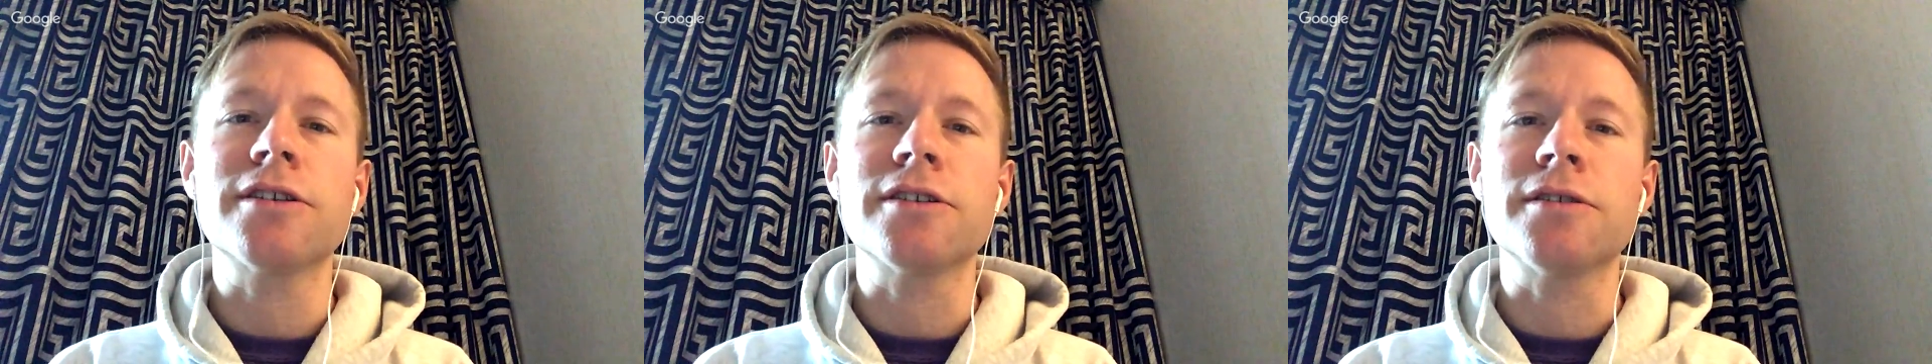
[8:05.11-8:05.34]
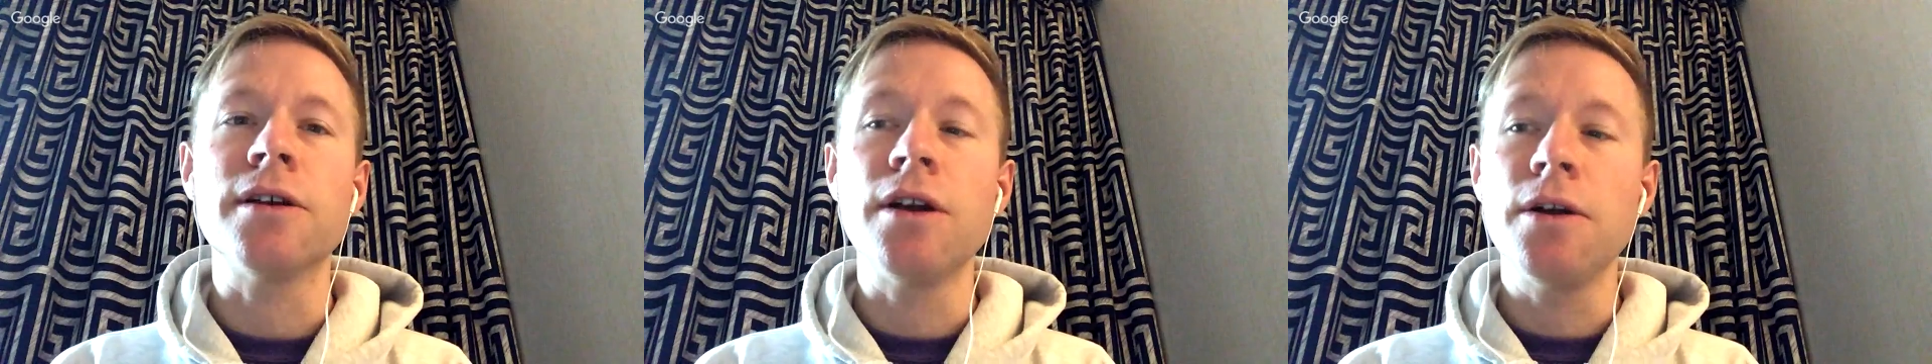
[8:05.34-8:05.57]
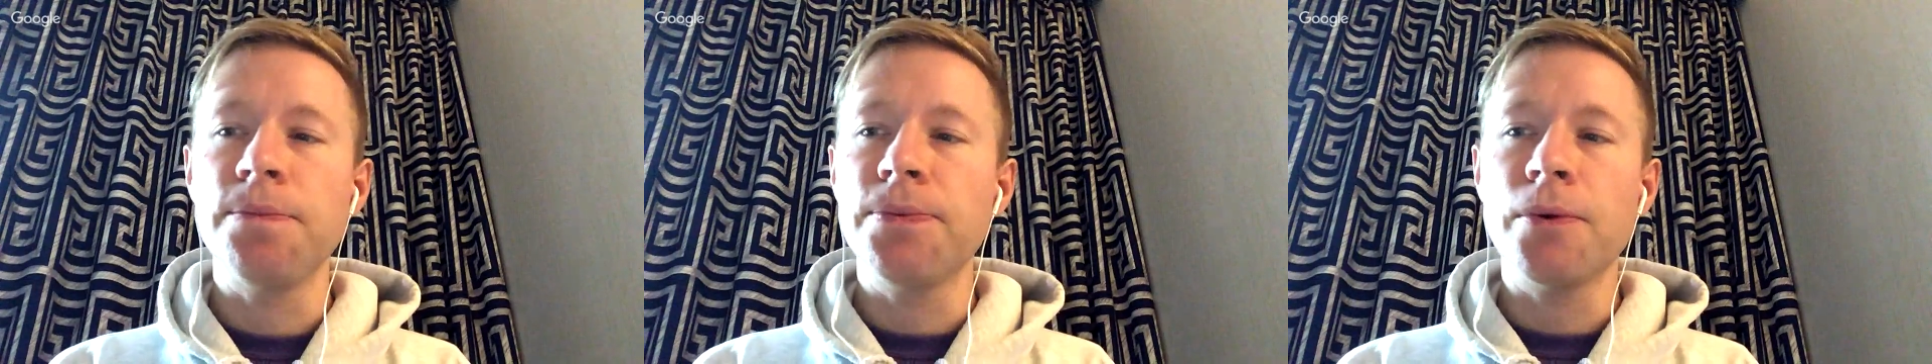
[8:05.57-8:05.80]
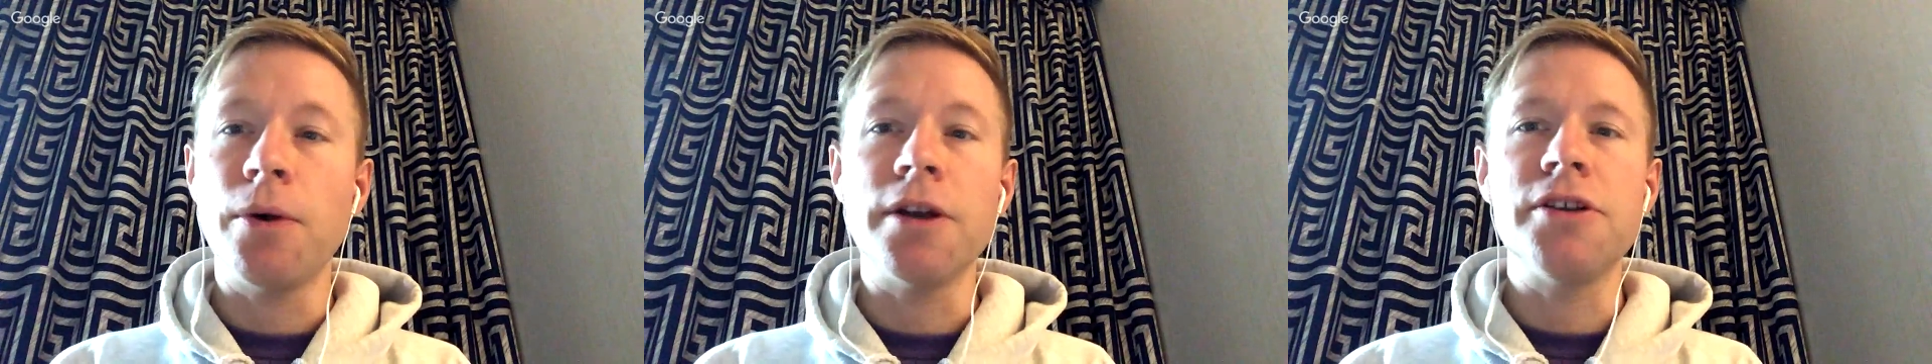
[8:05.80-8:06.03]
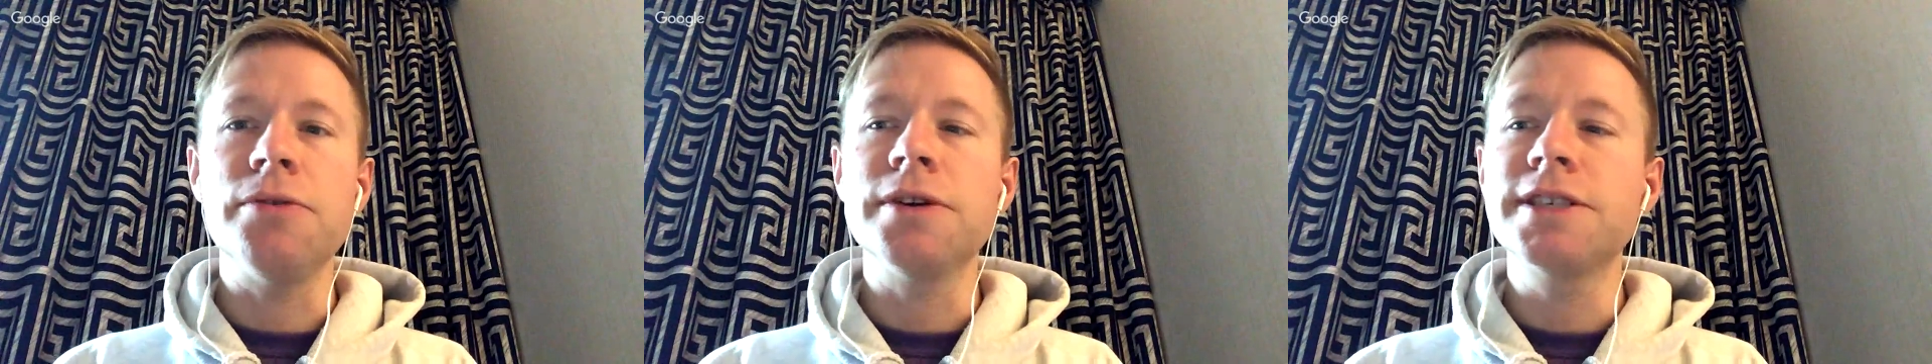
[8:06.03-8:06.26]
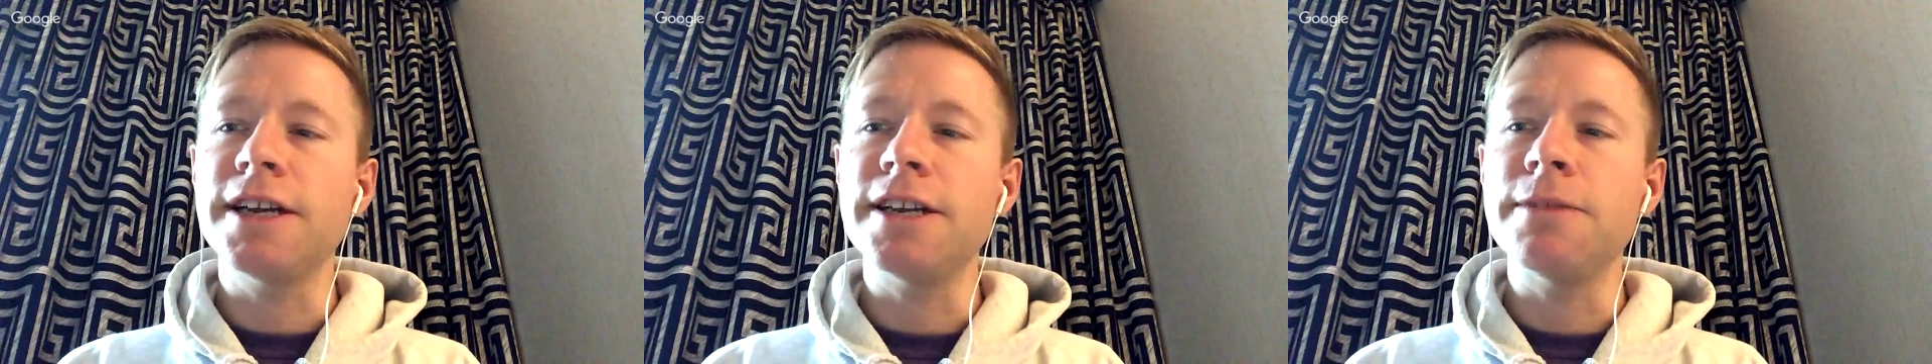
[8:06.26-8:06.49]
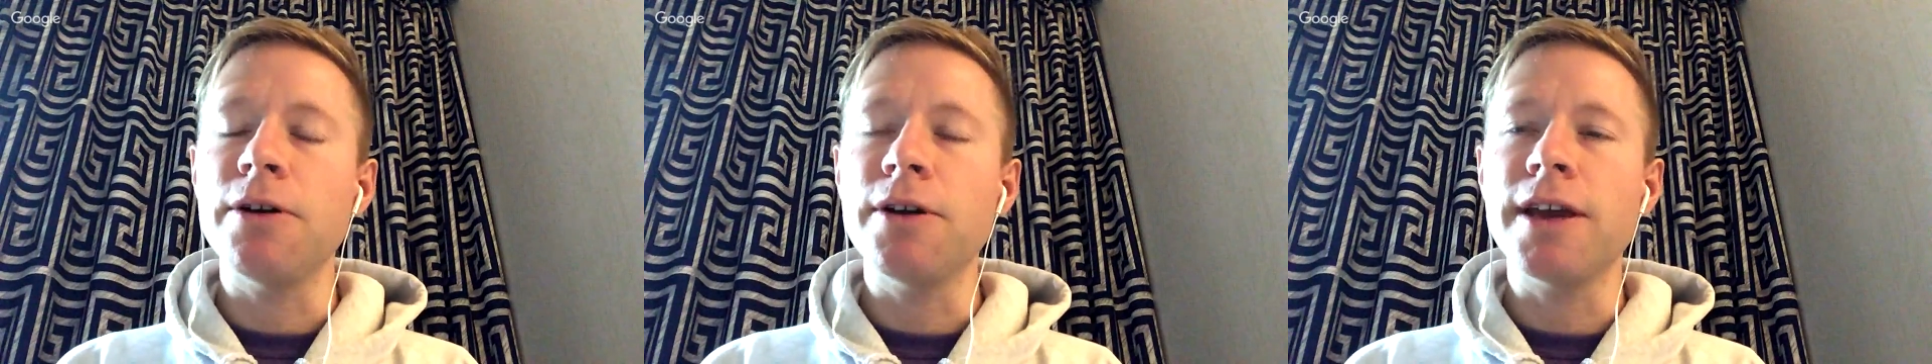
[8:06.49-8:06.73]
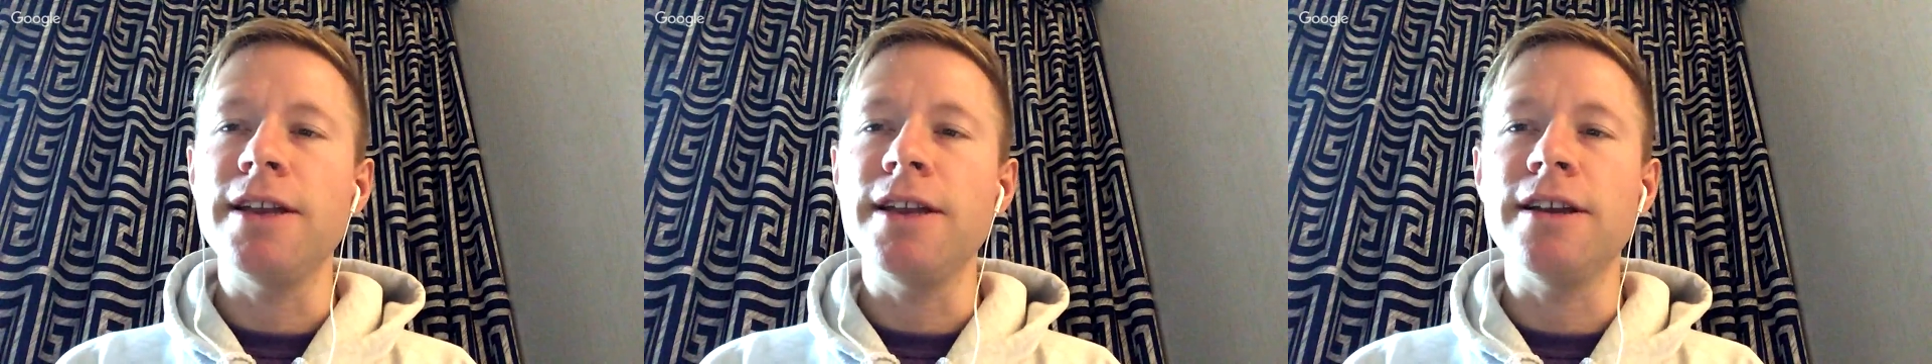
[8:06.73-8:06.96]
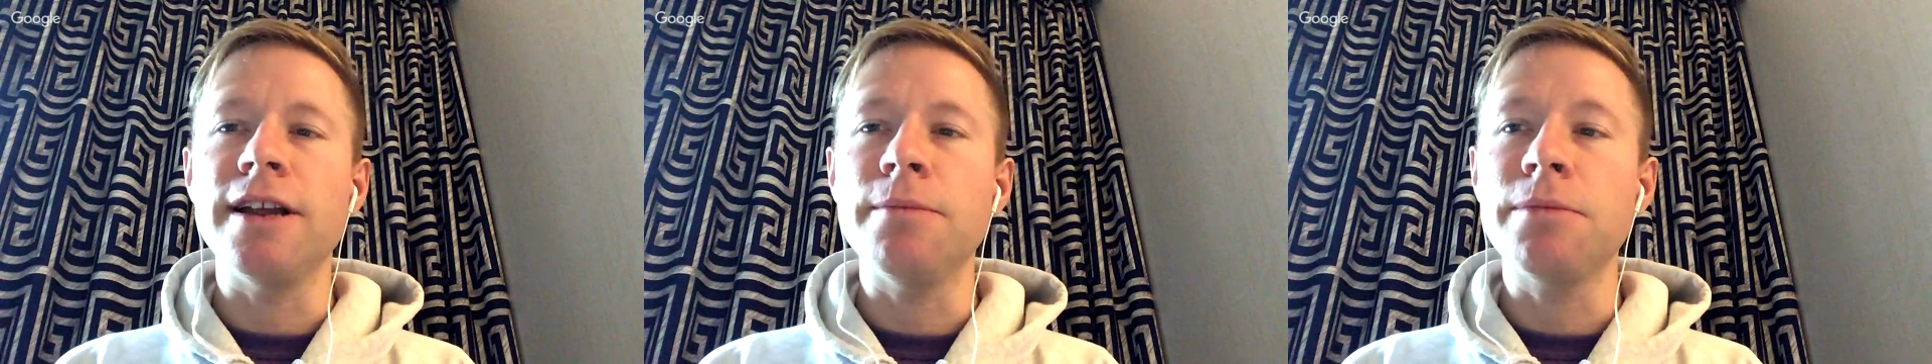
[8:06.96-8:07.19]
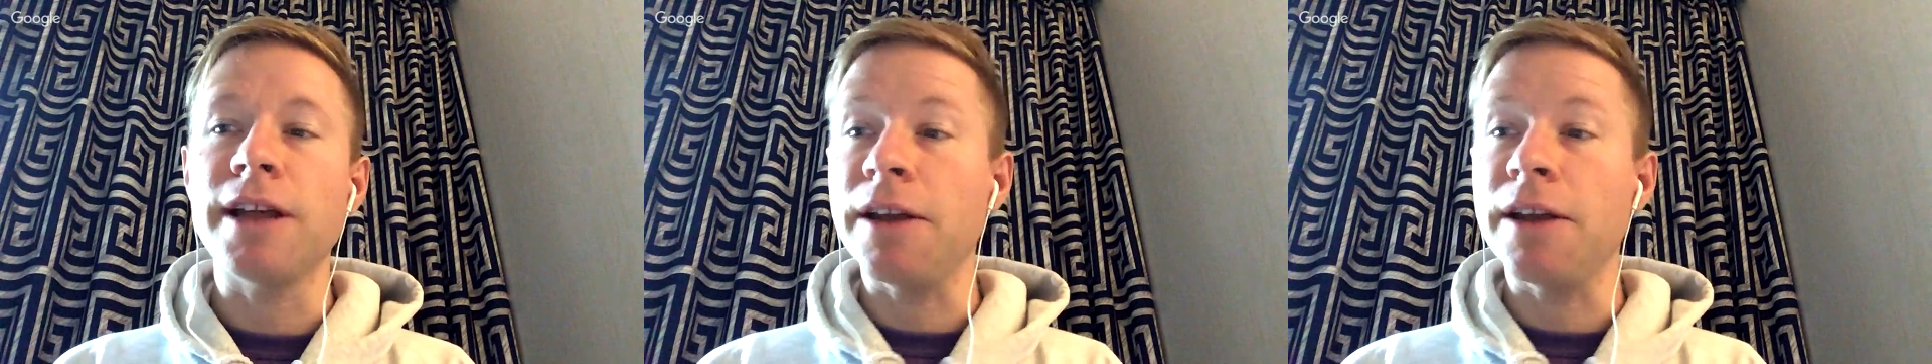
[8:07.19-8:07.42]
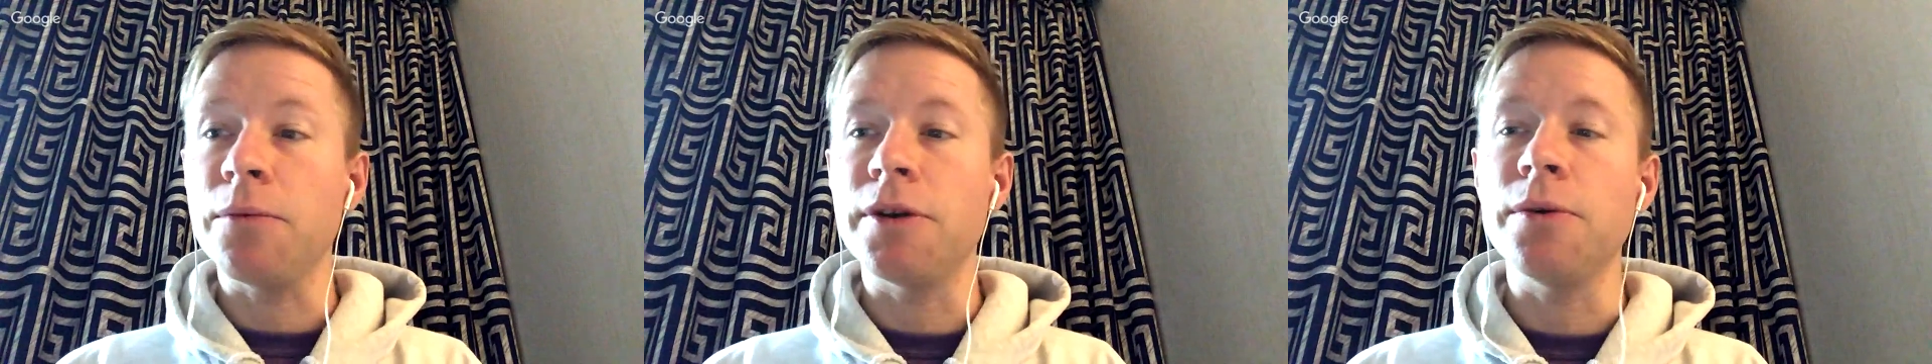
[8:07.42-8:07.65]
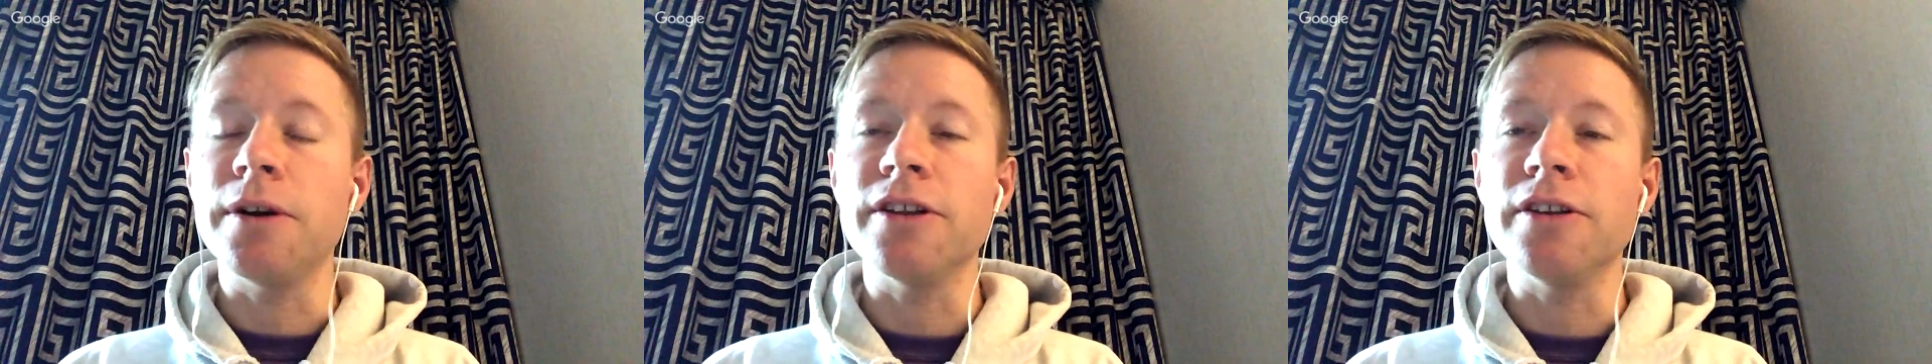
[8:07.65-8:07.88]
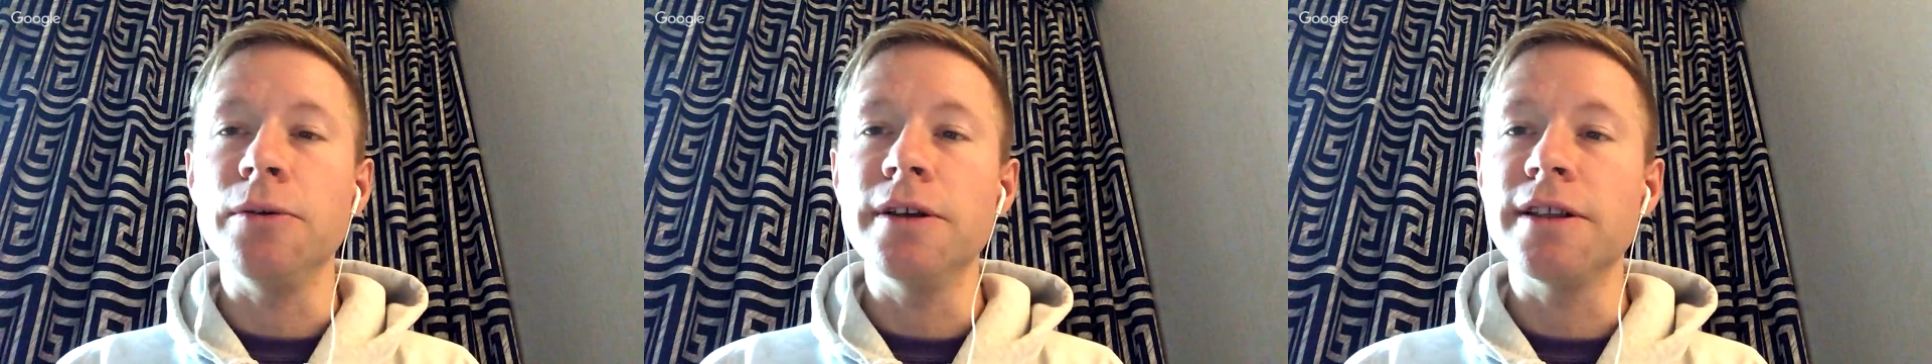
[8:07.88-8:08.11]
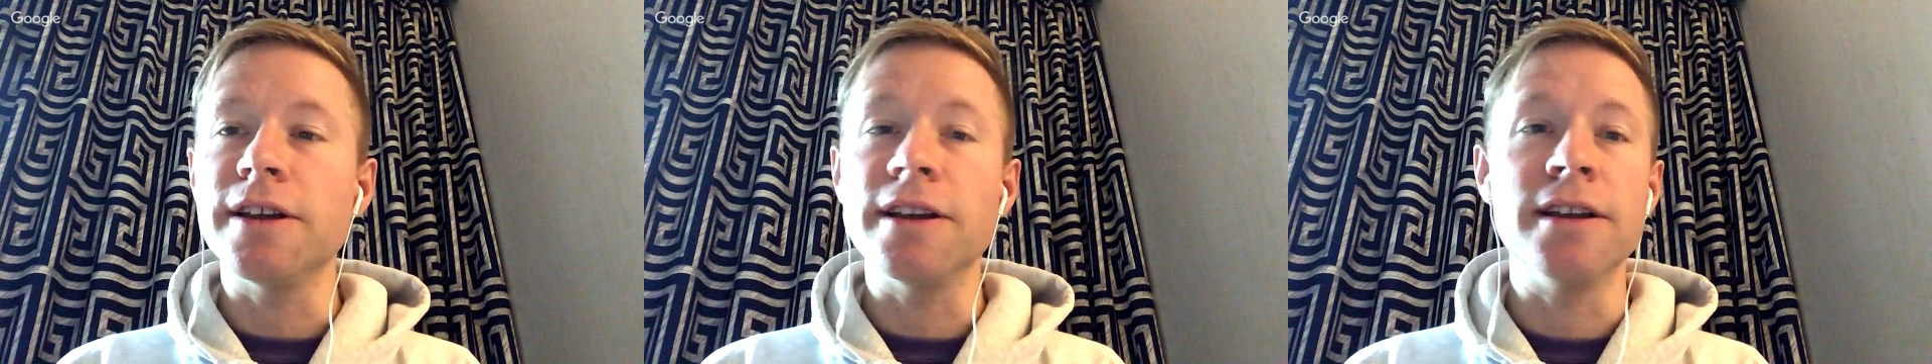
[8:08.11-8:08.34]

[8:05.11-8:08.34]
Or why are you excited about getting an implant? What do you want to do with it?